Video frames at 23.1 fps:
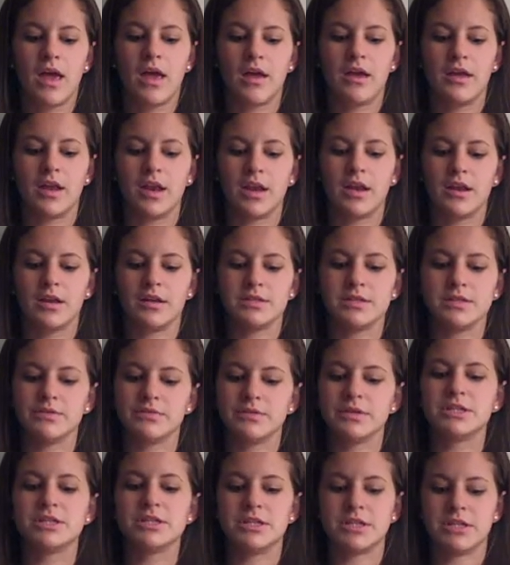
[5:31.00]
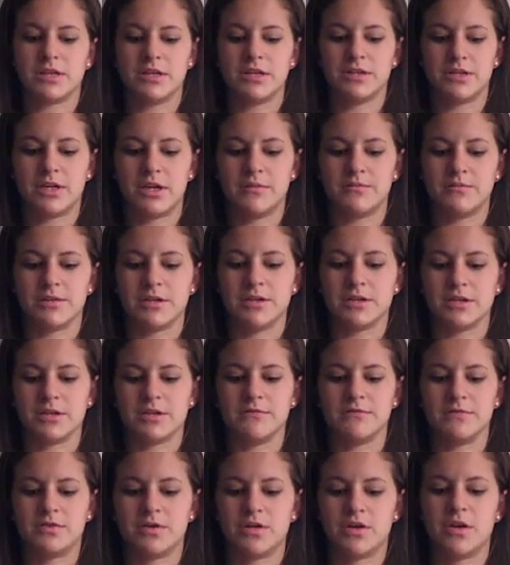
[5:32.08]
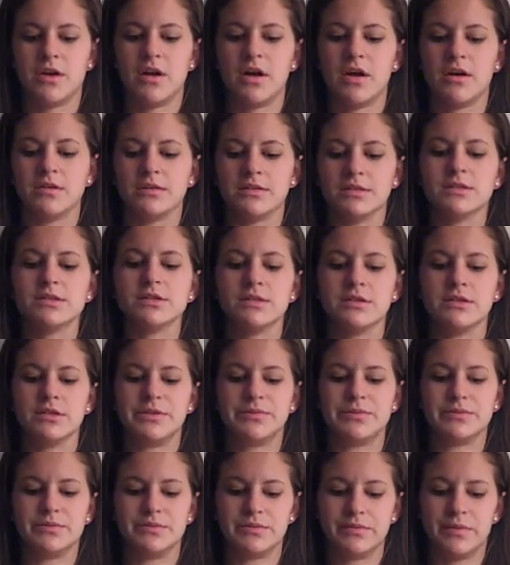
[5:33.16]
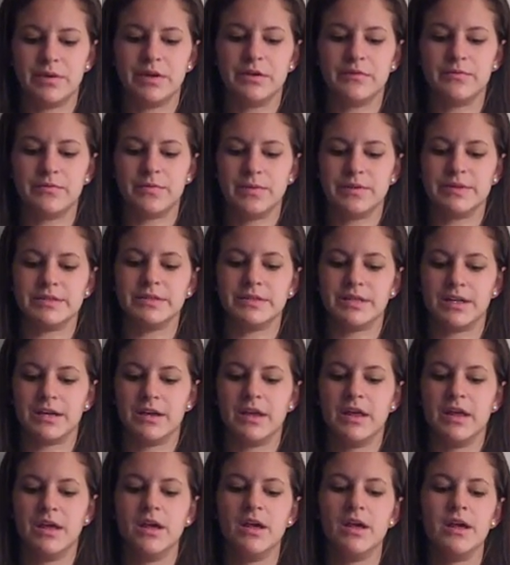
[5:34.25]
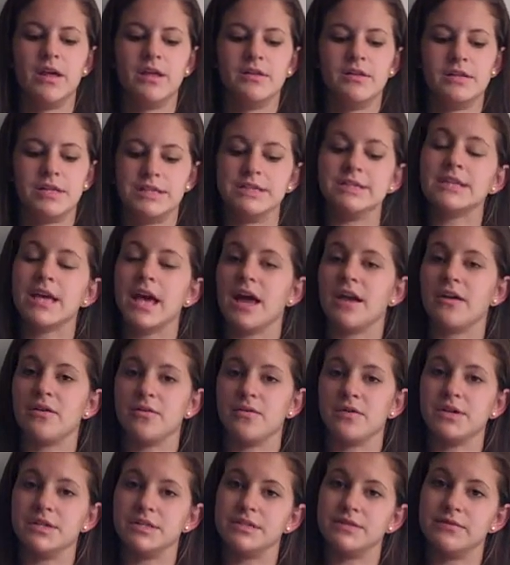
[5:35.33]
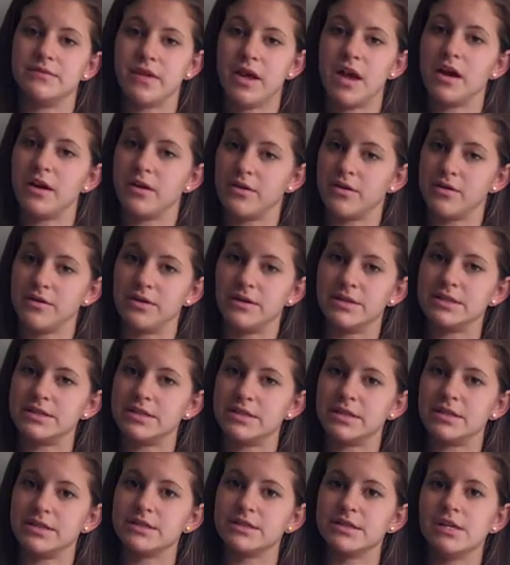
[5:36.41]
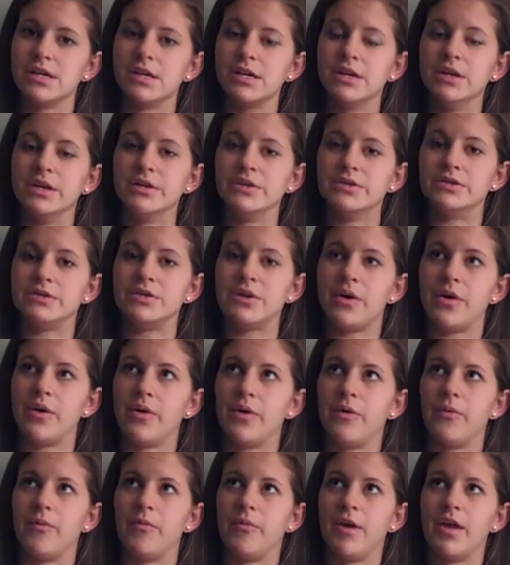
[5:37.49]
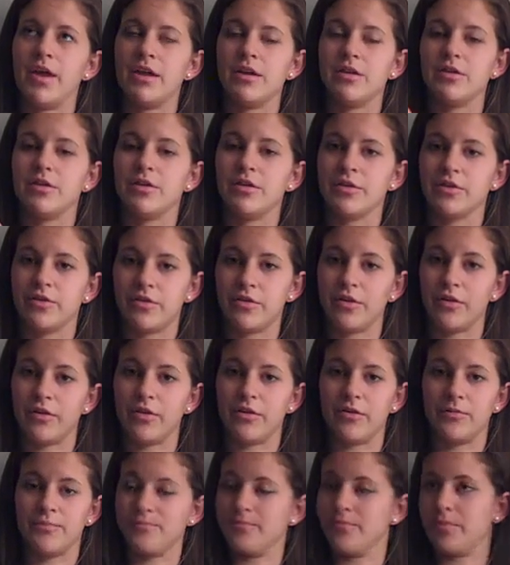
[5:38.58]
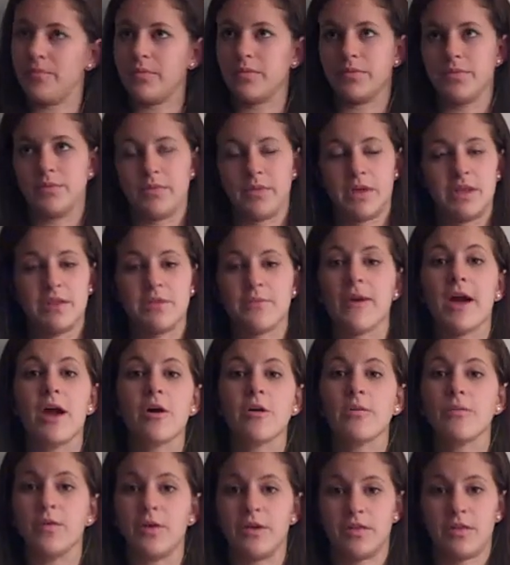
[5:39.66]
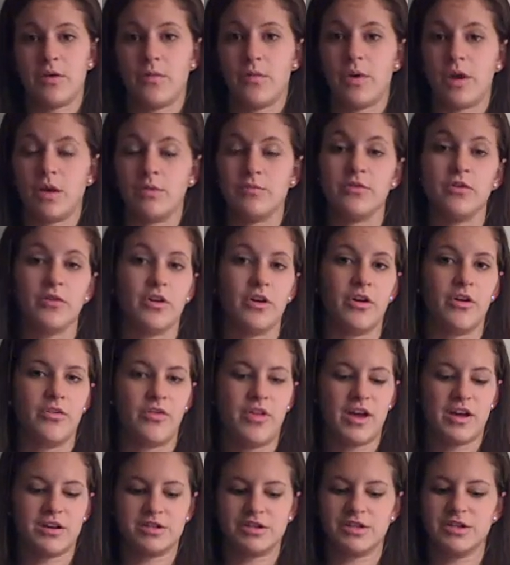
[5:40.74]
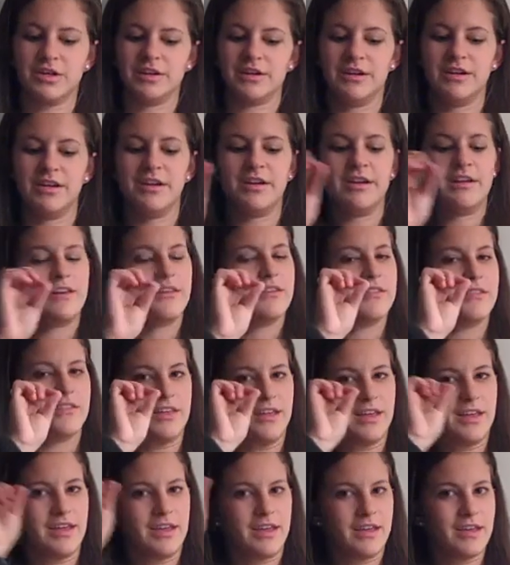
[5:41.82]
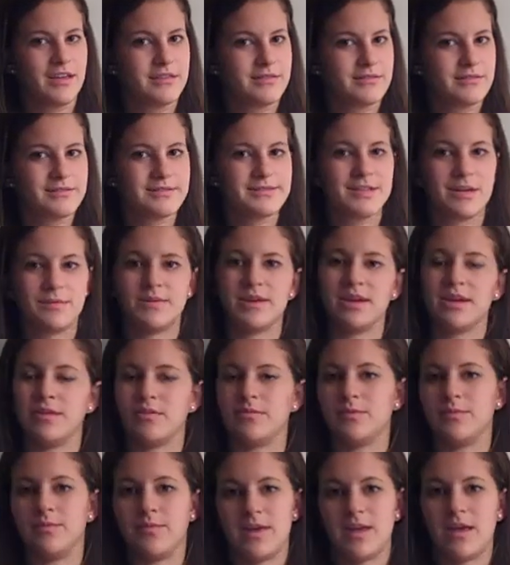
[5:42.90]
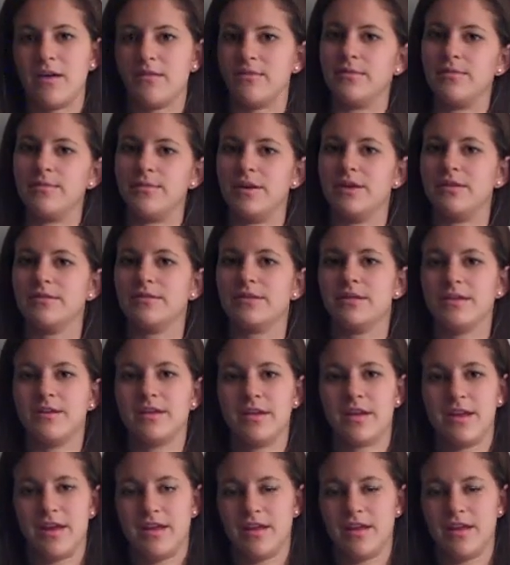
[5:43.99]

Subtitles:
And to reach the objectives, she constantly was reinforcing these categories of characteristics. So in the PowerPoint that went up during her lecture, the subtitle would be government,